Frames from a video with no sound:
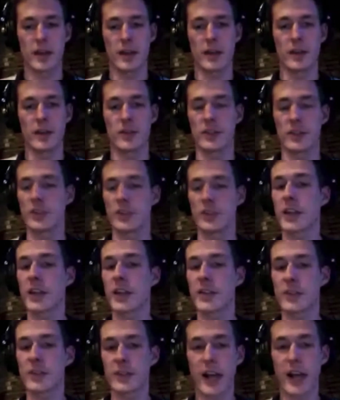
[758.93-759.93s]
She changed her
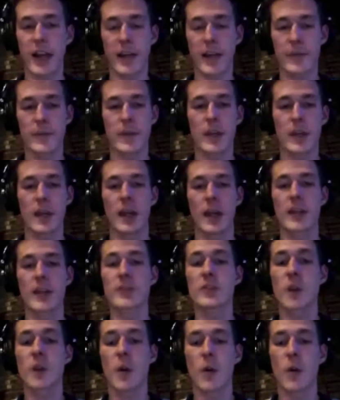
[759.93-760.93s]
diet. Is
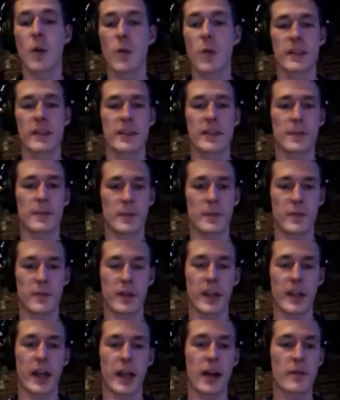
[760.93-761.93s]
totally symptom free
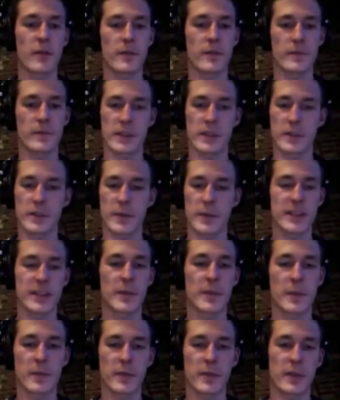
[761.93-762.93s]
now. She's been symptom
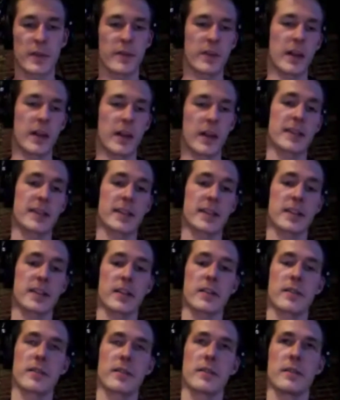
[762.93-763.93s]
free for the last six years.